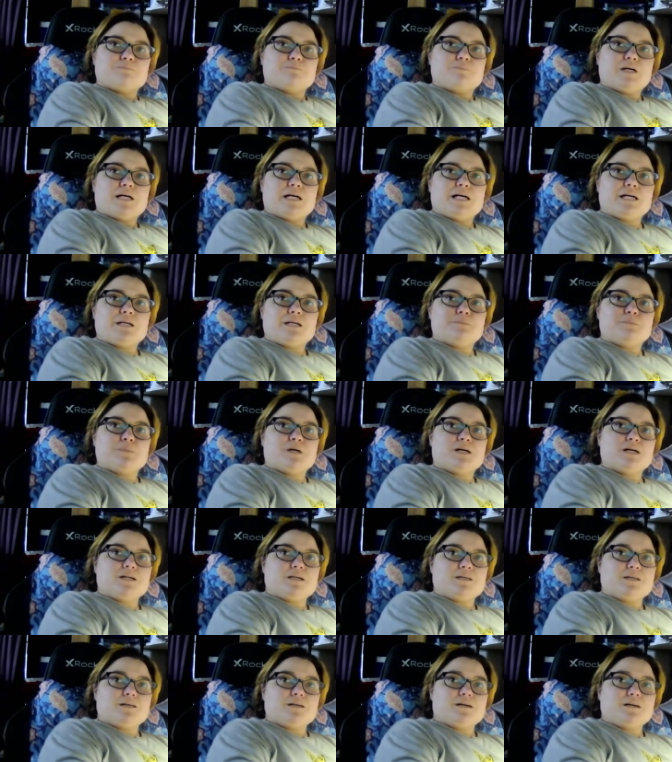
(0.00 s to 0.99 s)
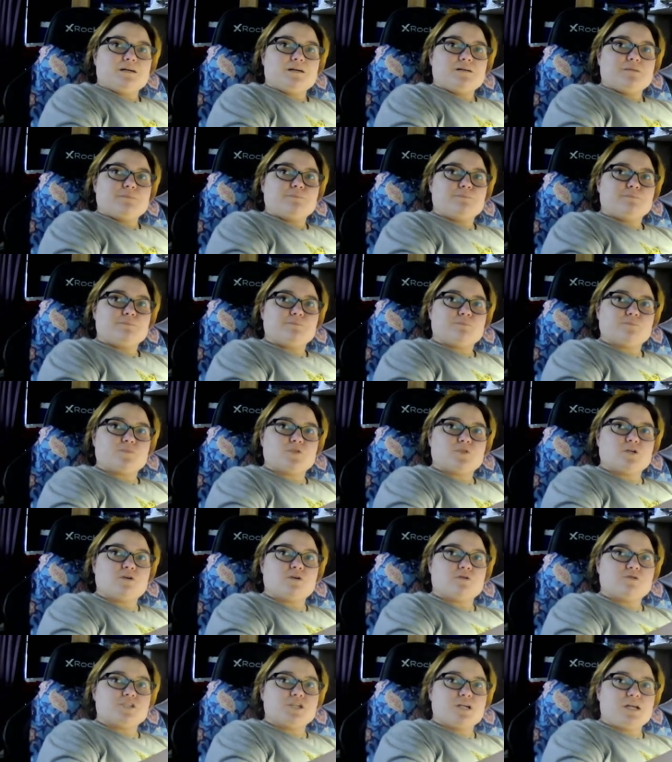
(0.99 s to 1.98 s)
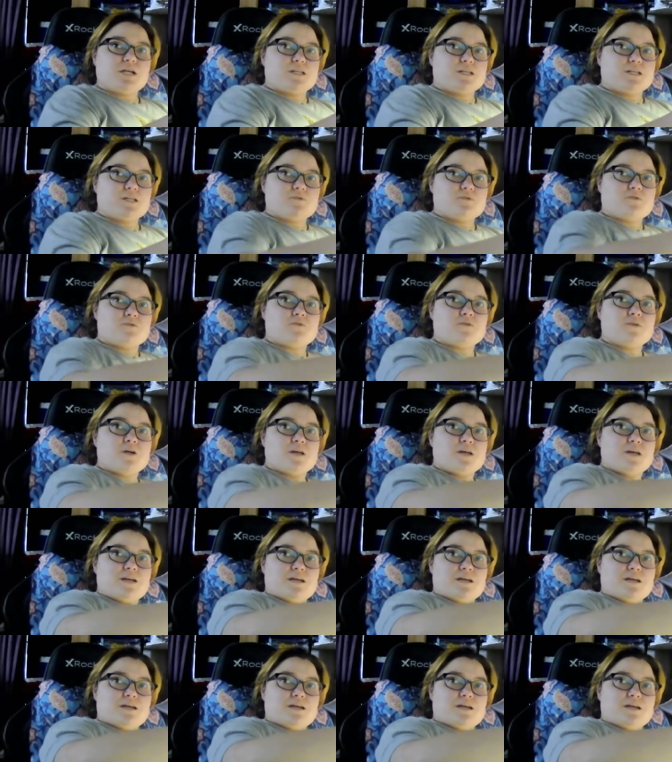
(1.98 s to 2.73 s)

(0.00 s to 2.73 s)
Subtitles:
behind my crochet needle,